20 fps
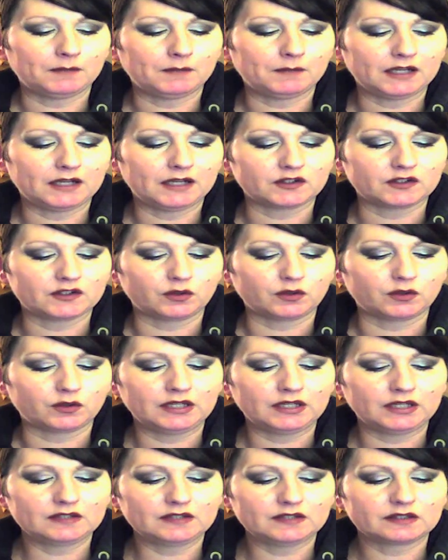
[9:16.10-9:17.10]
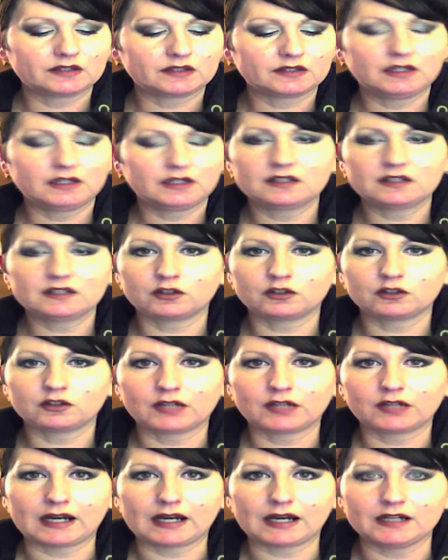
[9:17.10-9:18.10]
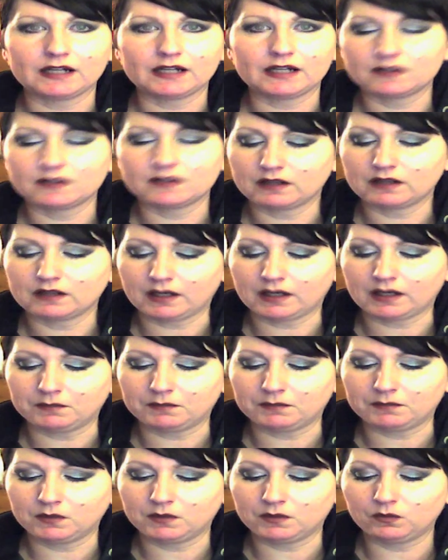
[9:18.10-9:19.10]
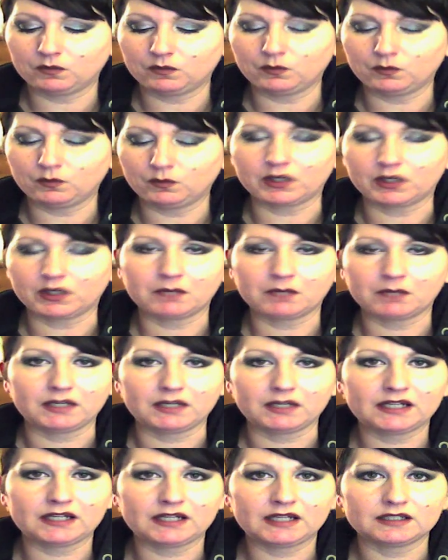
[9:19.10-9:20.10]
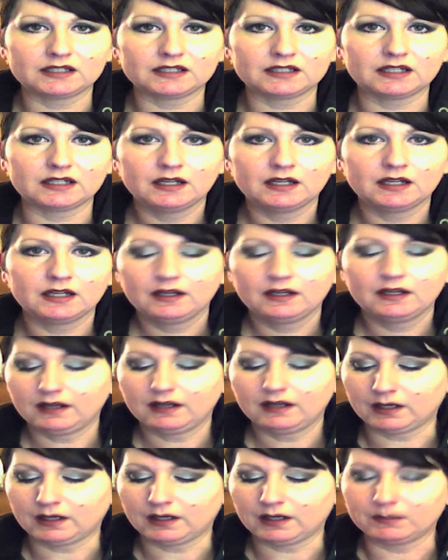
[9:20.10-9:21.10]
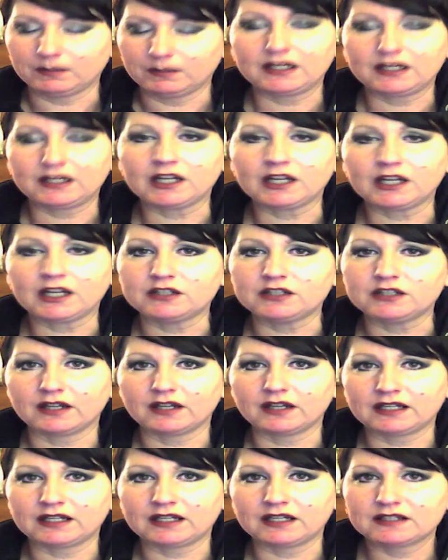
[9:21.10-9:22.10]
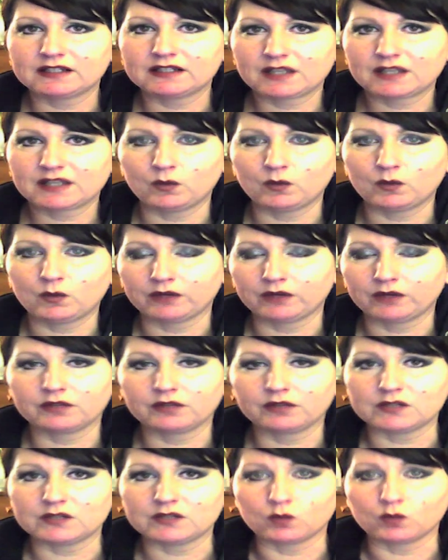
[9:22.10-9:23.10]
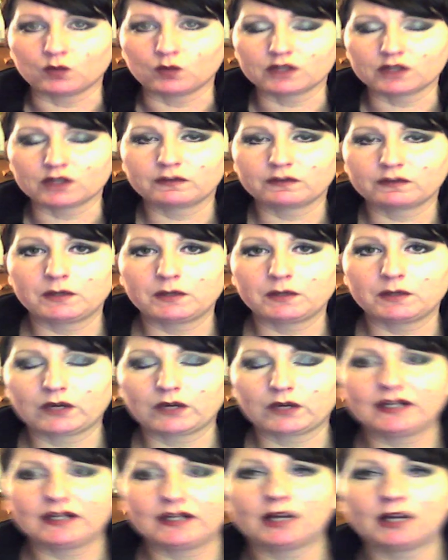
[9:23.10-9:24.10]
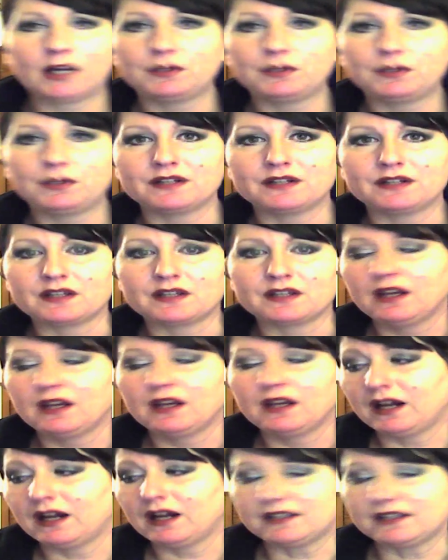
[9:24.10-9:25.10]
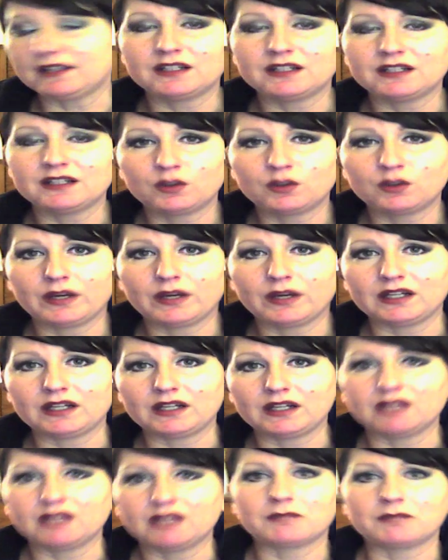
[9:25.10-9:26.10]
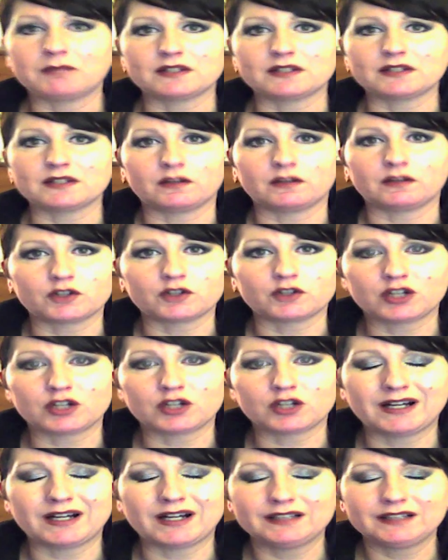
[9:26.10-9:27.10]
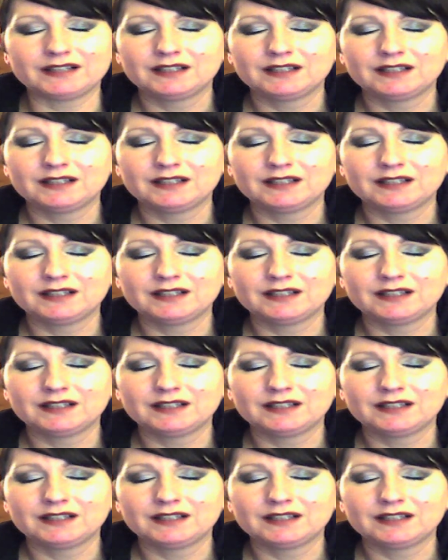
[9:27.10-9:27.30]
And so these little guys will come in handy. Again, I can't say whether these worked for me right now because I did go ahead and give myself a shot.